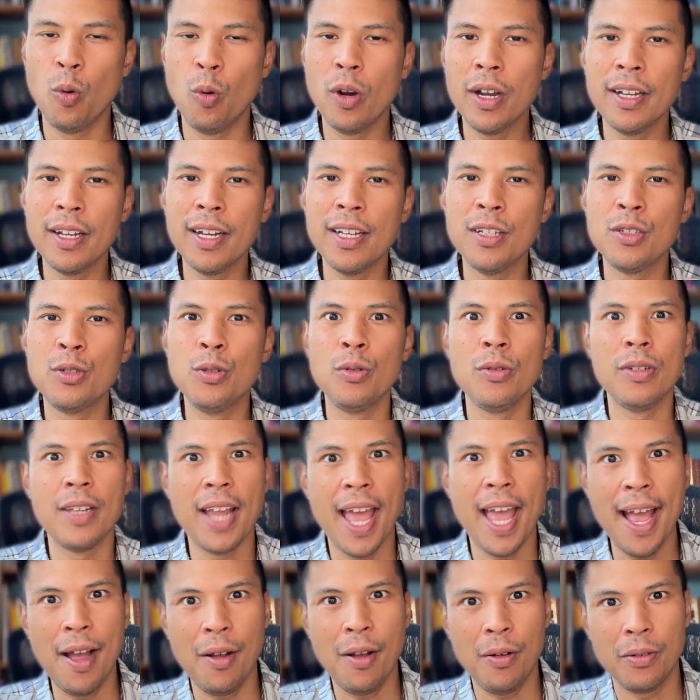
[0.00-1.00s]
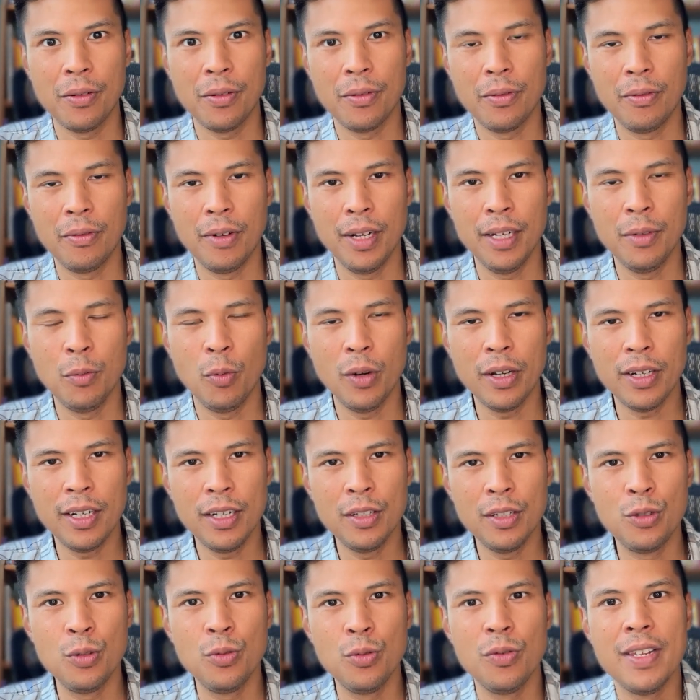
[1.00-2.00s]
can I do now? Right? What can I
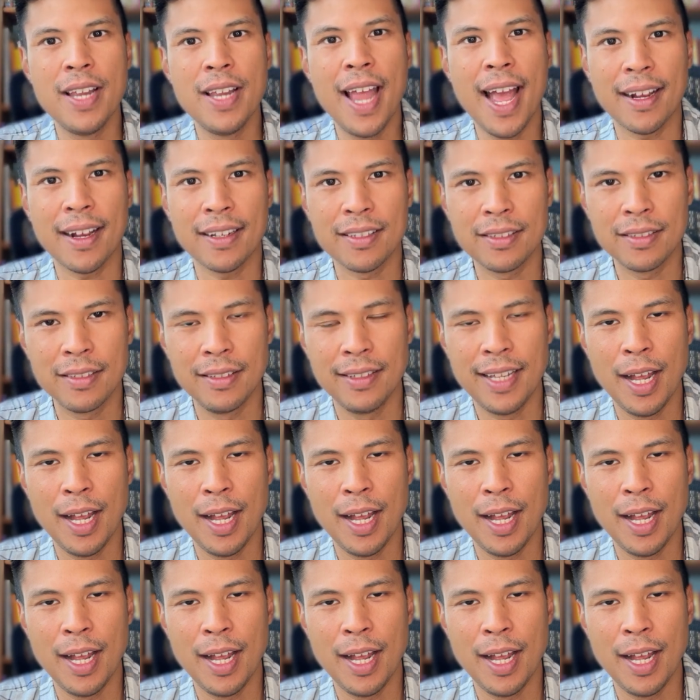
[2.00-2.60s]
do next?